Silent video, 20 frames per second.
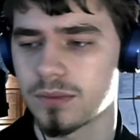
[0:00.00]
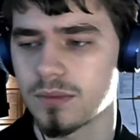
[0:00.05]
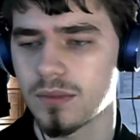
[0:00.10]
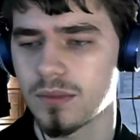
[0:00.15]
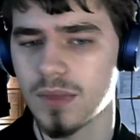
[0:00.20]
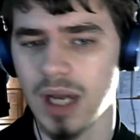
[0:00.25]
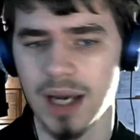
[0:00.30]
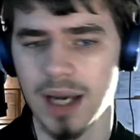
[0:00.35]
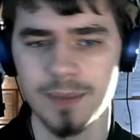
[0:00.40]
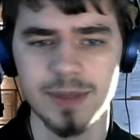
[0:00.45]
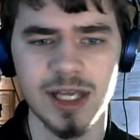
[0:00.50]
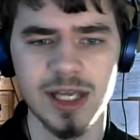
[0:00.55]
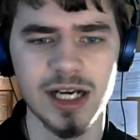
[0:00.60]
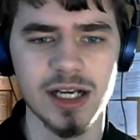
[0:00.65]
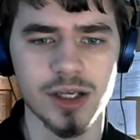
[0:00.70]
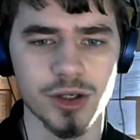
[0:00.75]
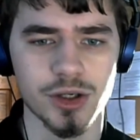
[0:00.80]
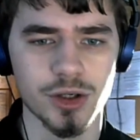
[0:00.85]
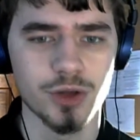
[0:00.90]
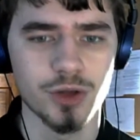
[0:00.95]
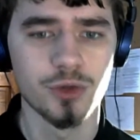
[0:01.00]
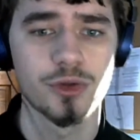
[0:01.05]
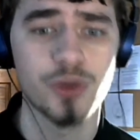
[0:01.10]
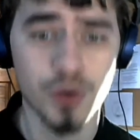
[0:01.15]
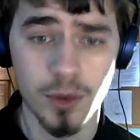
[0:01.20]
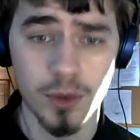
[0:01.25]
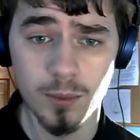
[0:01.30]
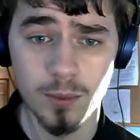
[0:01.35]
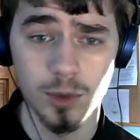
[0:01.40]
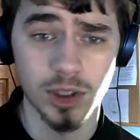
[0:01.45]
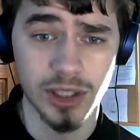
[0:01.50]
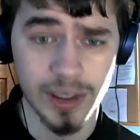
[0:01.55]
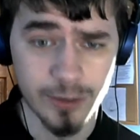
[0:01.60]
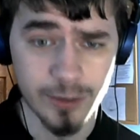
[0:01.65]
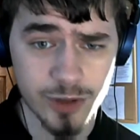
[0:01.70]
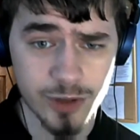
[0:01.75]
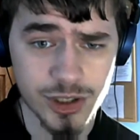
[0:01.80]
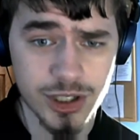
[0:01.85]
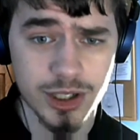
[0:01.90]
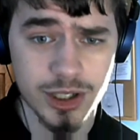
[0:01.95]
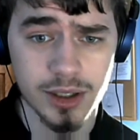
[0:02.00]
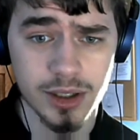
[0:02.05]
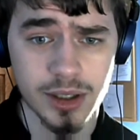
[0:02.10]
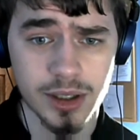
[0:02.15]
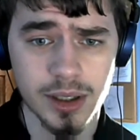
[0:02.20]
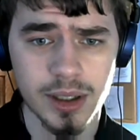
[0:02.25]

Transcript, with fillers: I'm getting a new thermal imager.